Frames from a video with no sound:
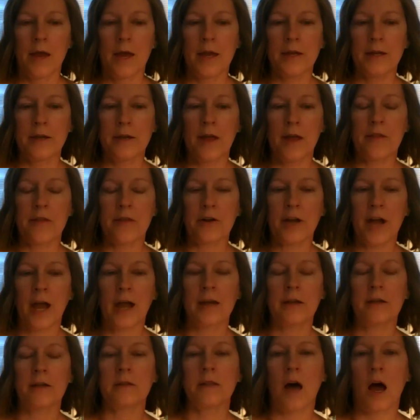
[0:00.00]
And another
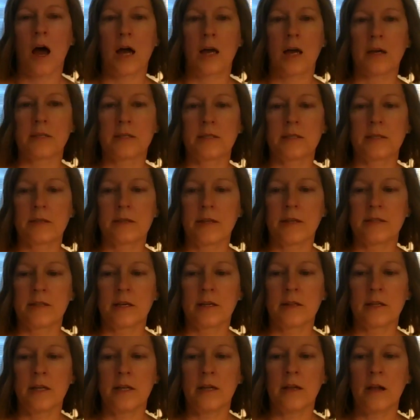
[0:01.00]
kind of loss
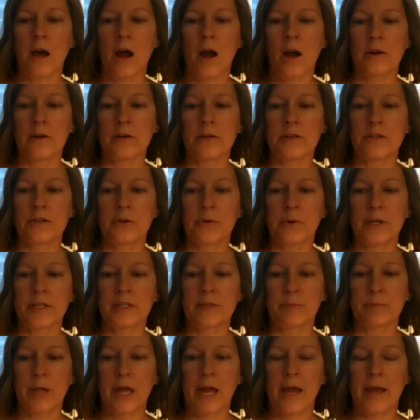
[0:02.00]
that's a little harder to
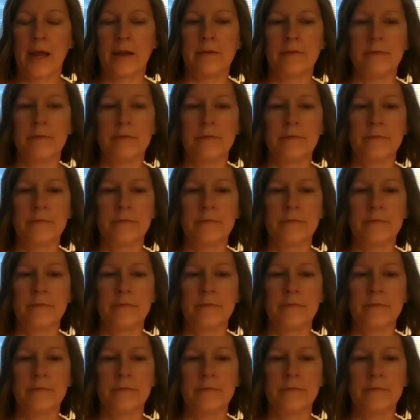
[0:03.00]
explain